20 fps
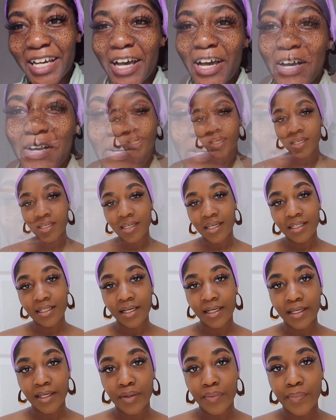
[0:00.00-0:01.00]
Okay,
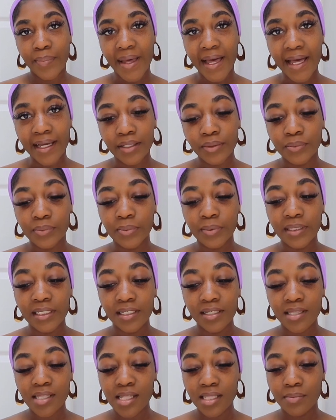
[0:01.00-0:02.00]
and I am back
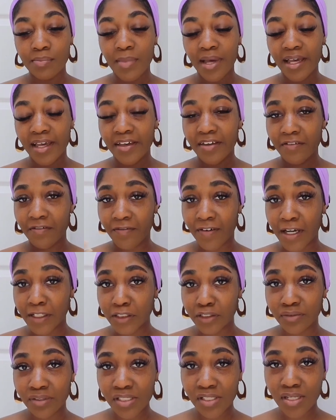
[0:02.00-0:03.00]
with my
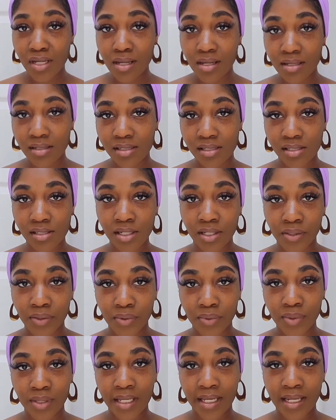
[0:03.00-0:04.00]
final result.
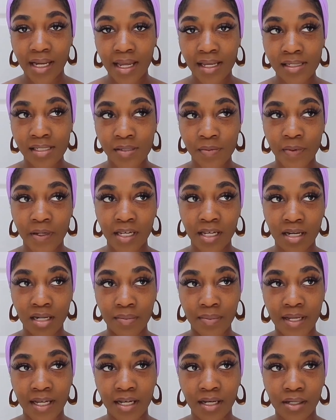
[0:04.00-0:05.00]
So it has
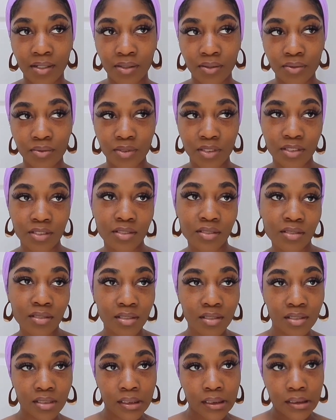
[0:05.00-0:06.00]
been about
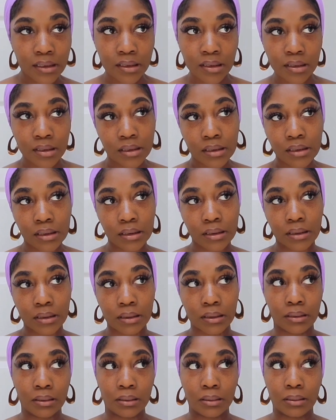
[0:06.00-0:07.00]

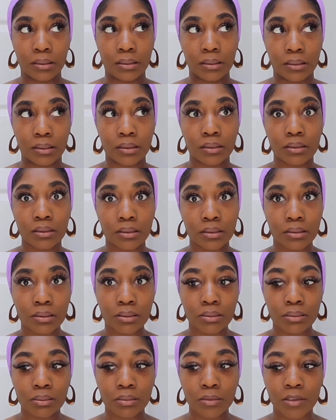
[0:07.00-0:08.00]
I don't
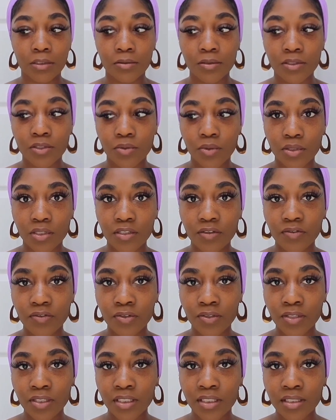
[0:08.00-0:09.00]
know, maybe
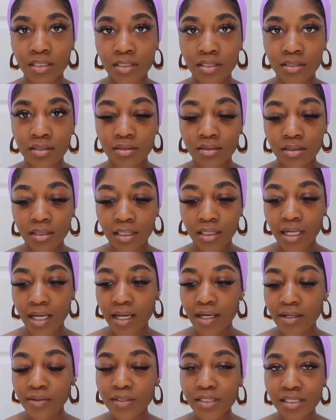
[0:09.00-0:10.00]
24 kind of
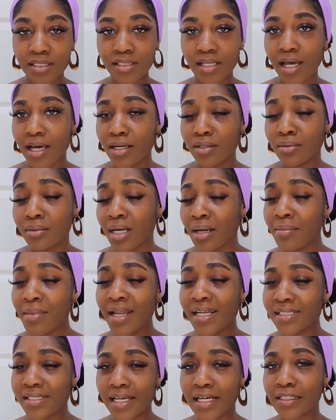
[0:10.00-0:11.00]
hours. I'm
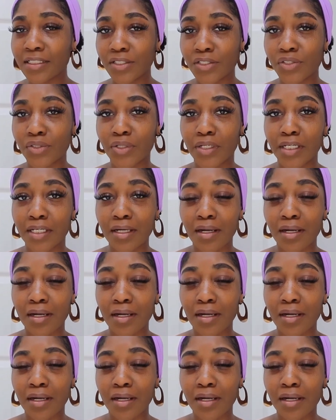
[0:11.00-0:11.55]
not exactly sure.